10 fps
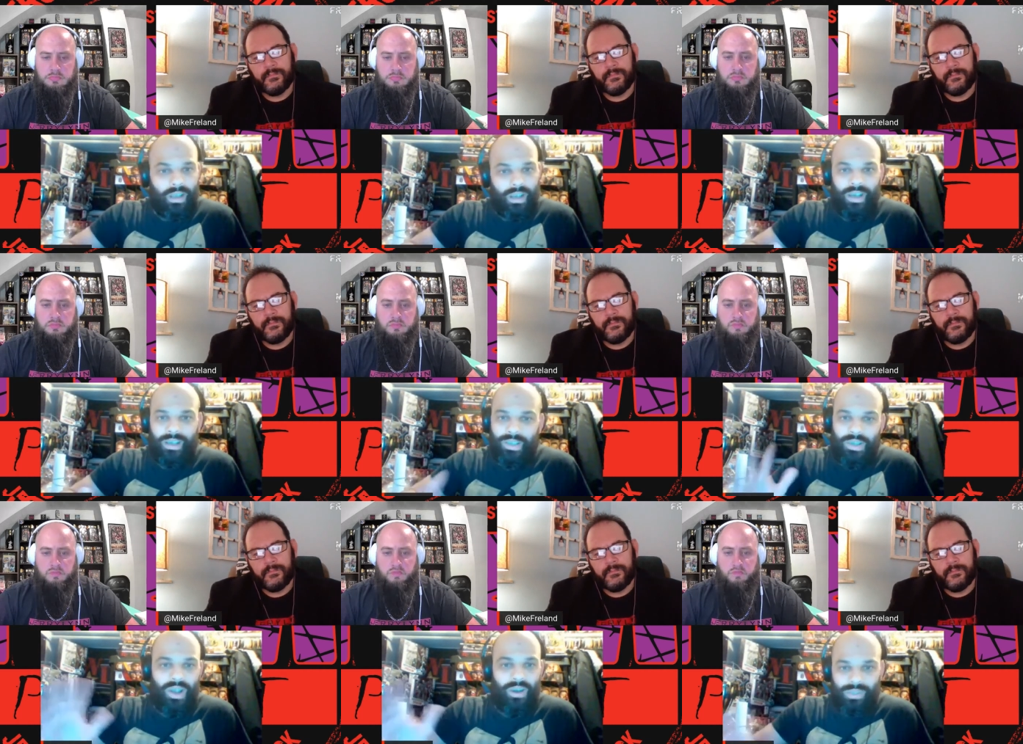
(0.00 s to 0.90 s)
Speaker 1: uh, you
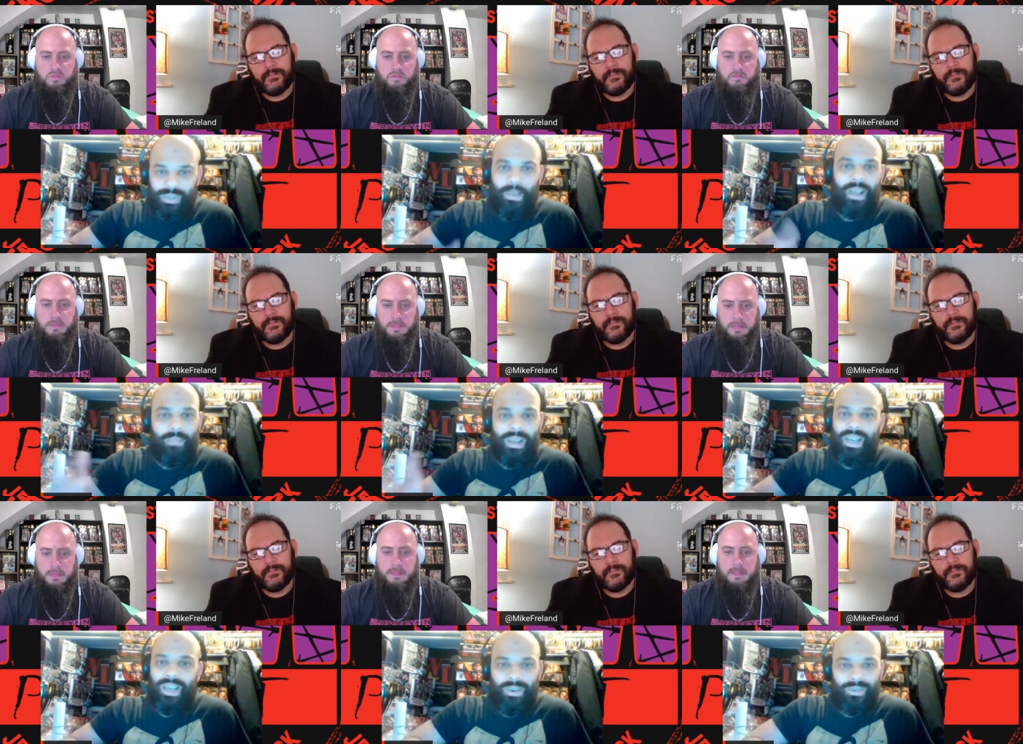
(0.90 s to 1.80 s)
know, spent many
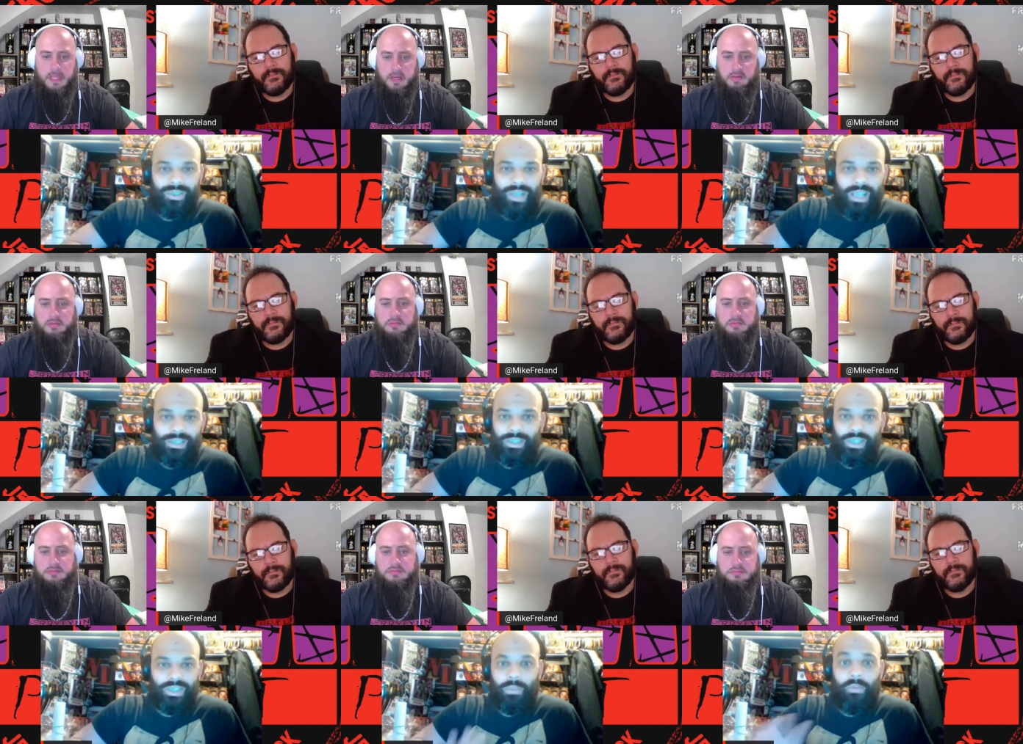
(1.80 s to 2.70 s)
years as
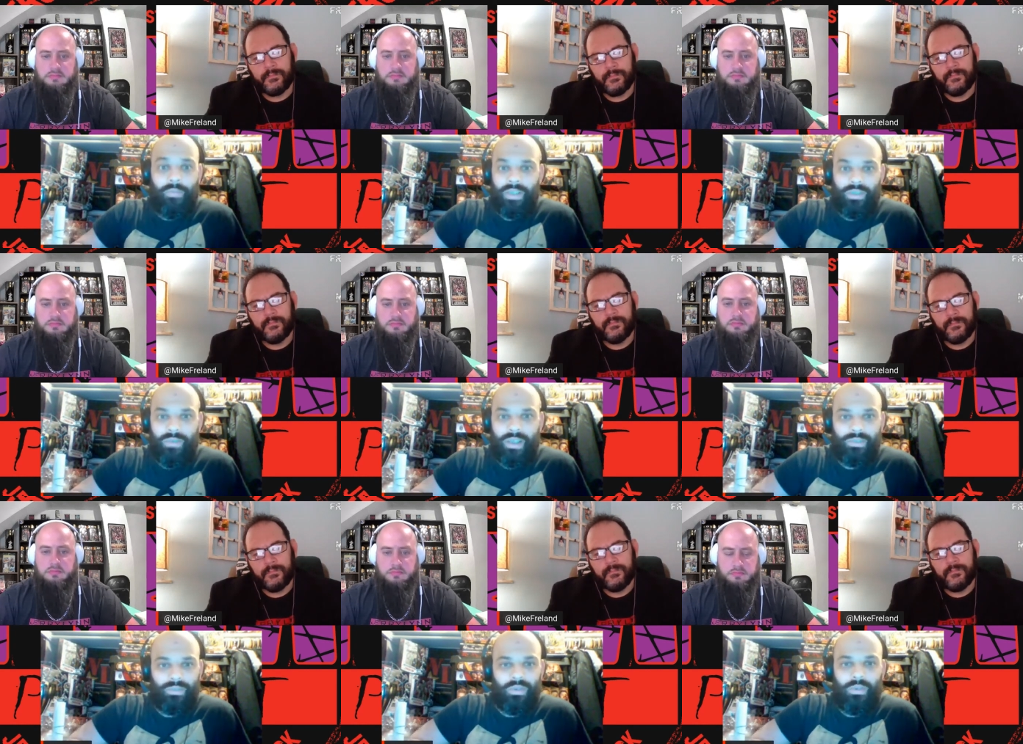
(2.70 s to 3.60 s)
just a professional
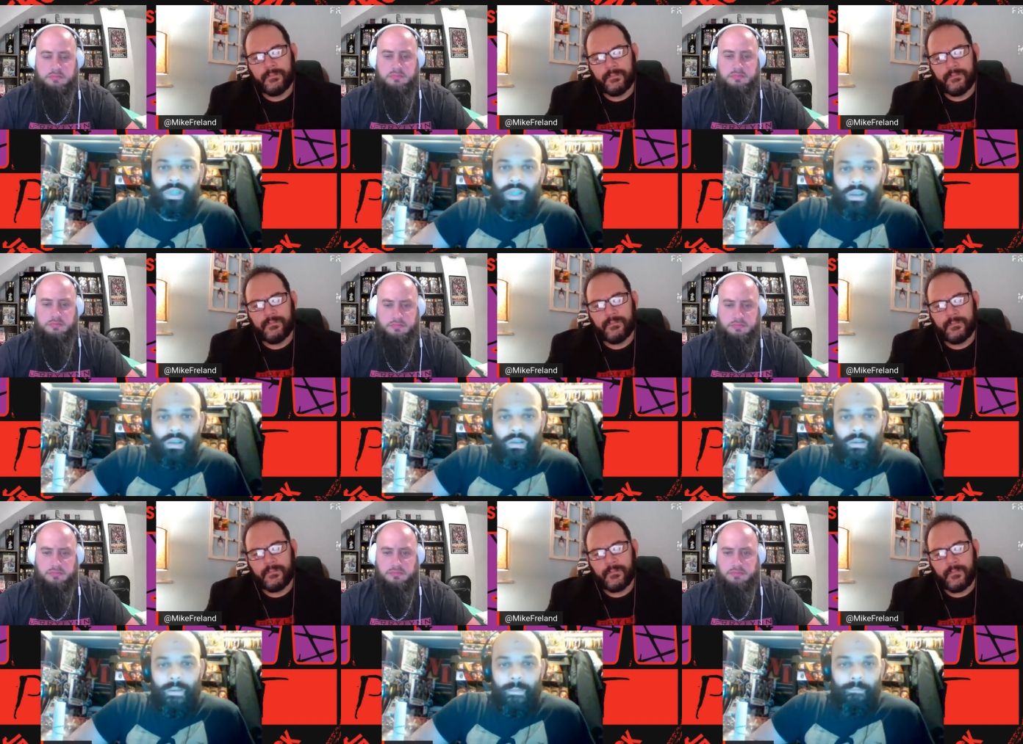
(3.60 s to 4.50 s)
wrestler solely.
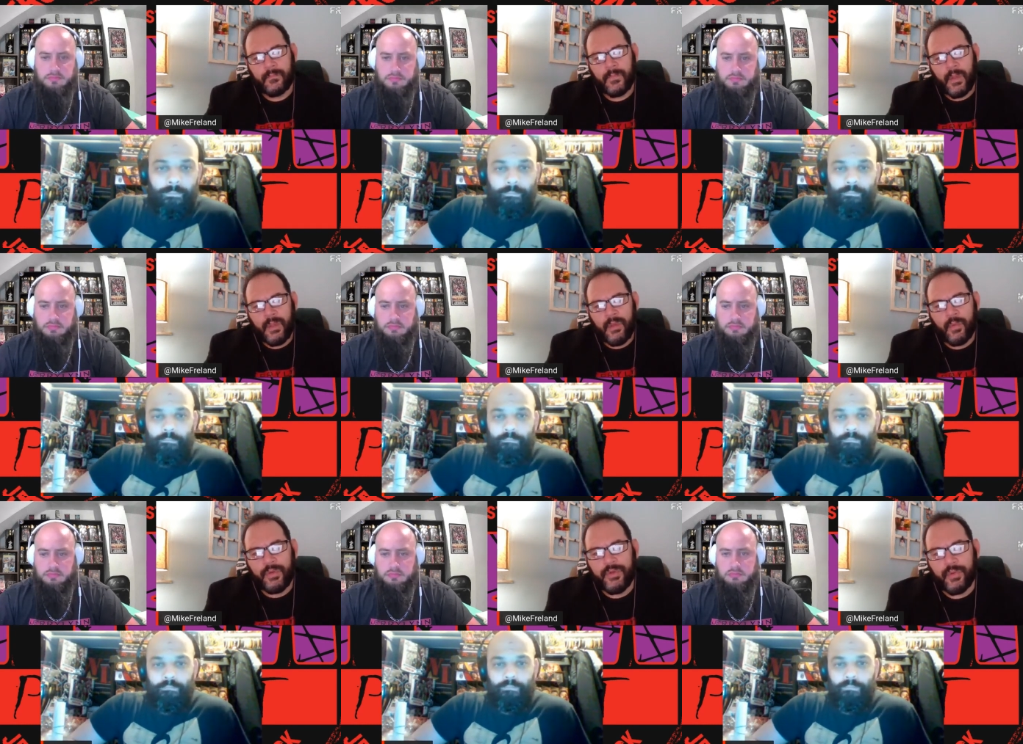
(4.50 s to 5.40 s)

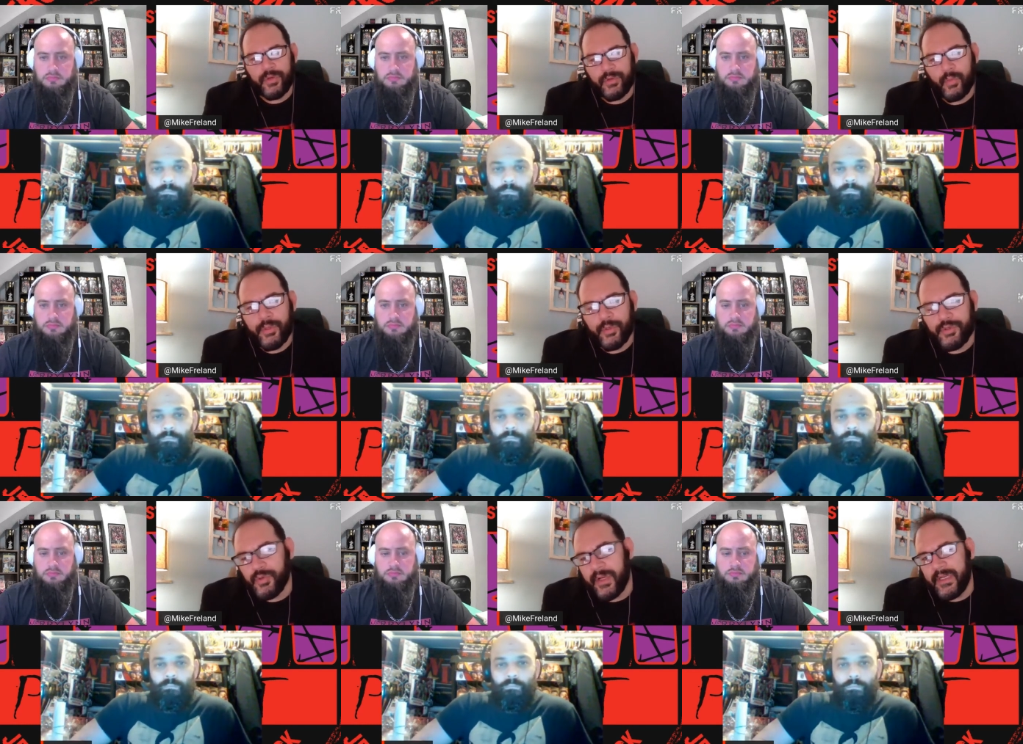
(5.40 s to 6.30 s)
Speaker 2: When you were we were
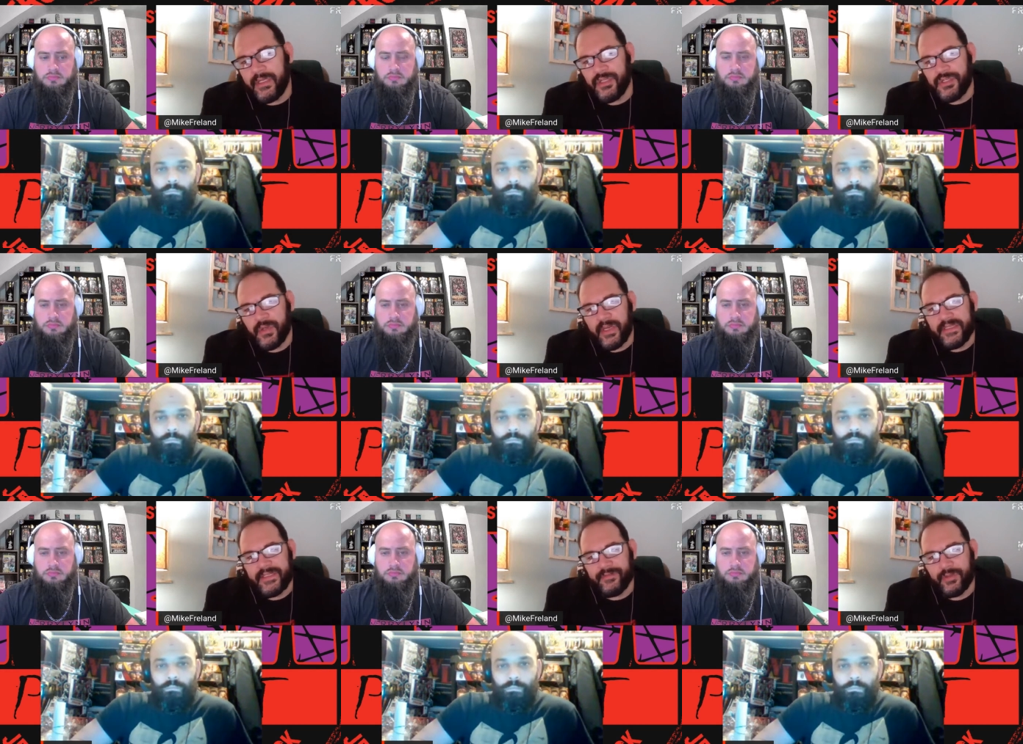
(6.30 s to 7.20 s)
training, did you
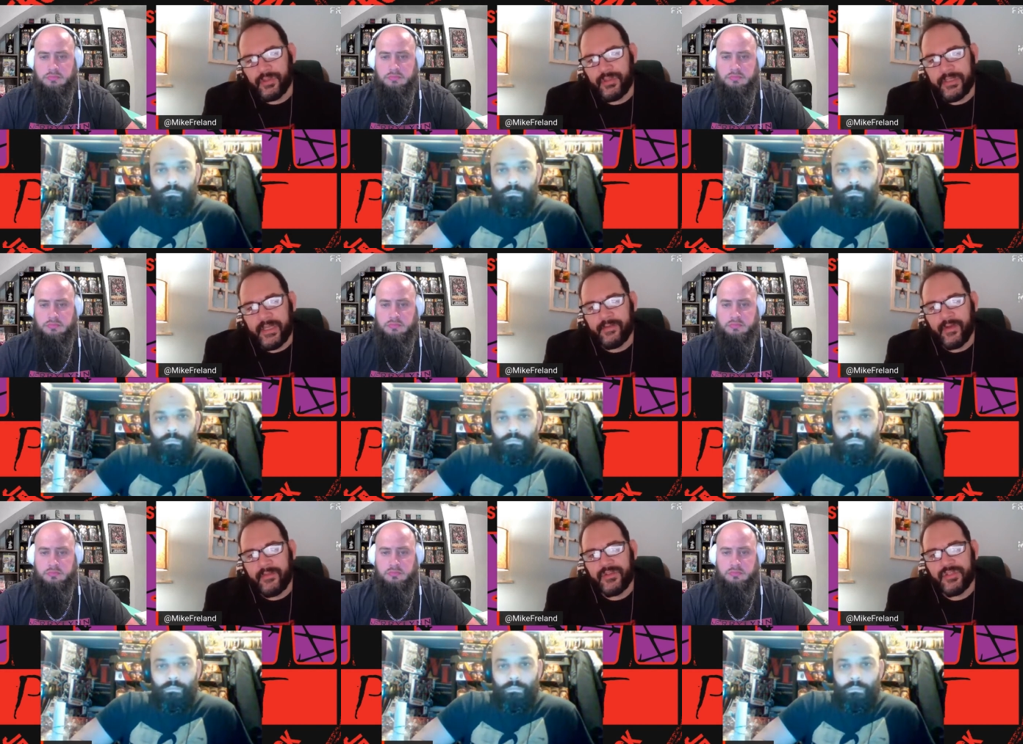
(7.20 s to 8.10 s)
guys ever did they
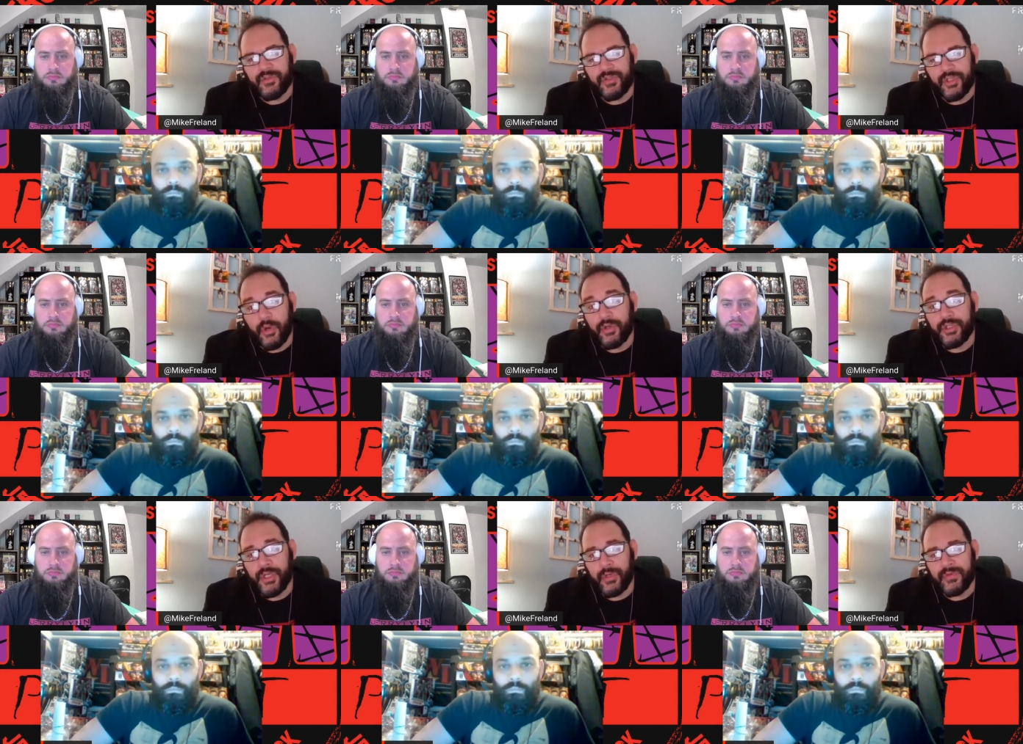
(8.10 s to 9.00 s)
ever have the students go to
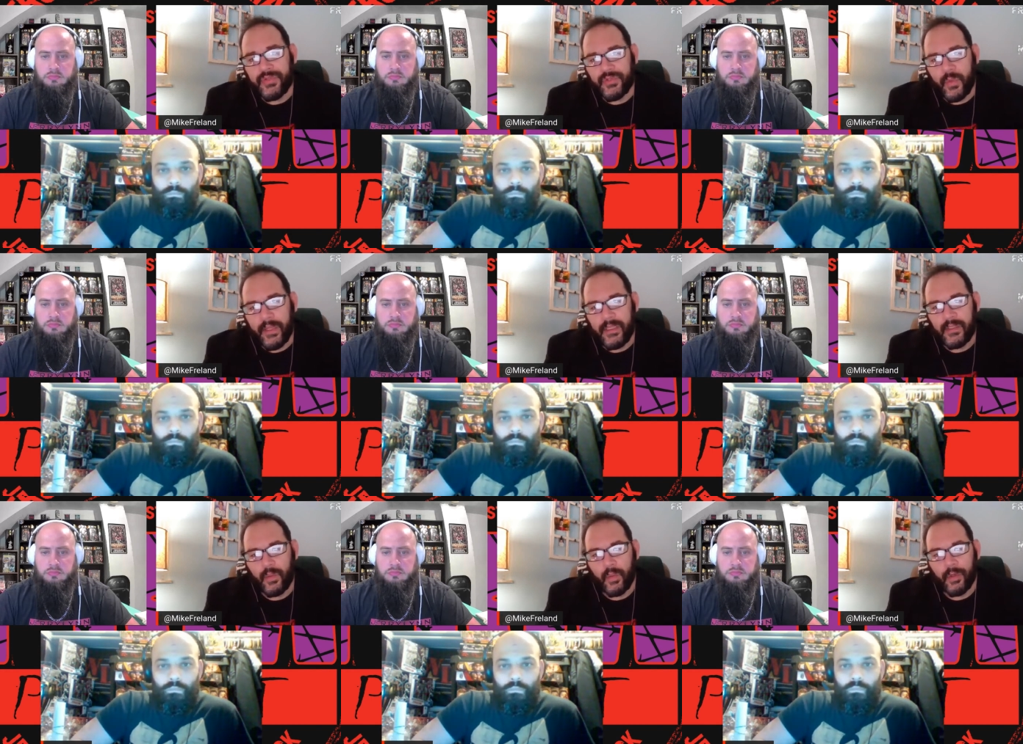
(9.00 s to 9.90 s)
shows as well,
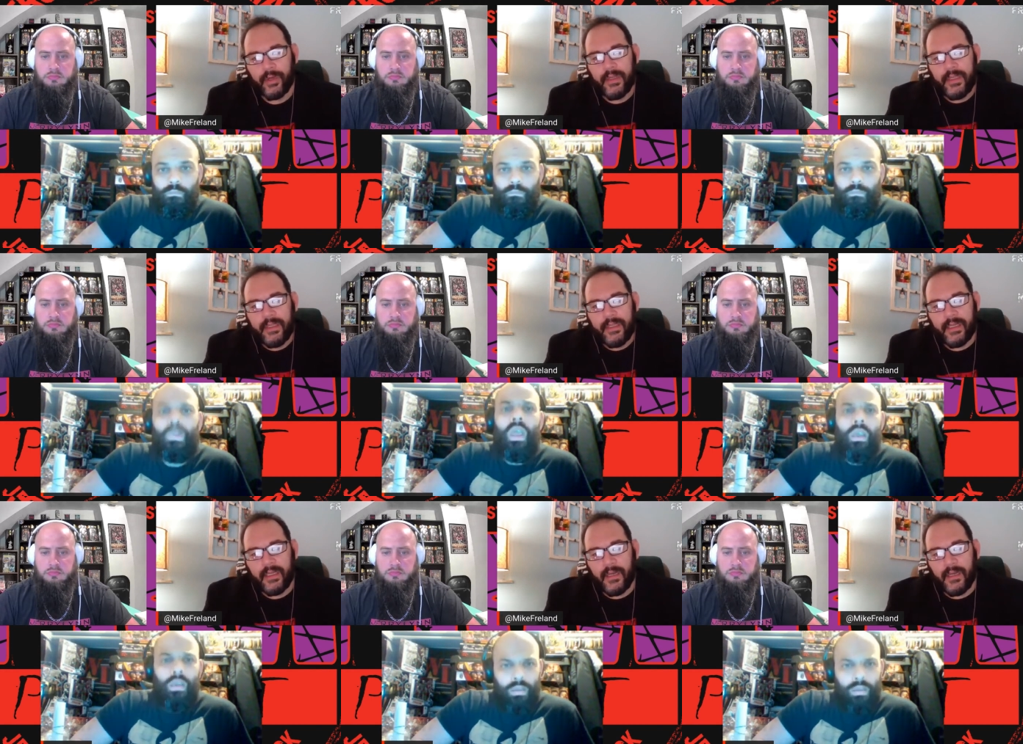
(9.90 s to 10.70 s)
or uh,